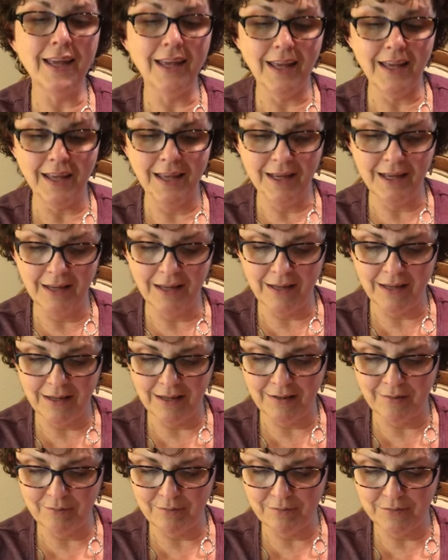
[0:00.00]
And
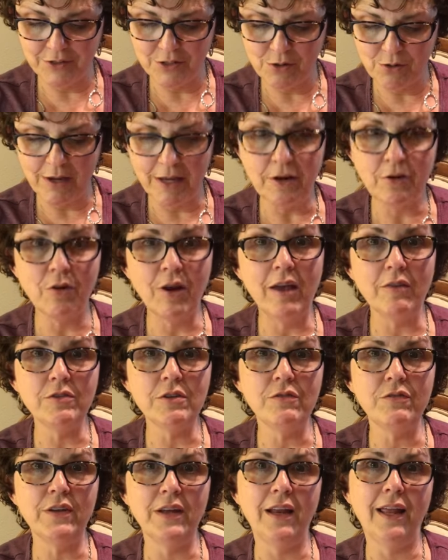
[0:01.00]
um, so I don't have
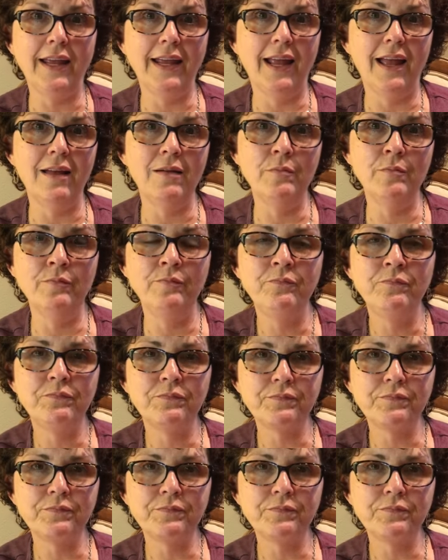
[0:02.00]
to feel like I'm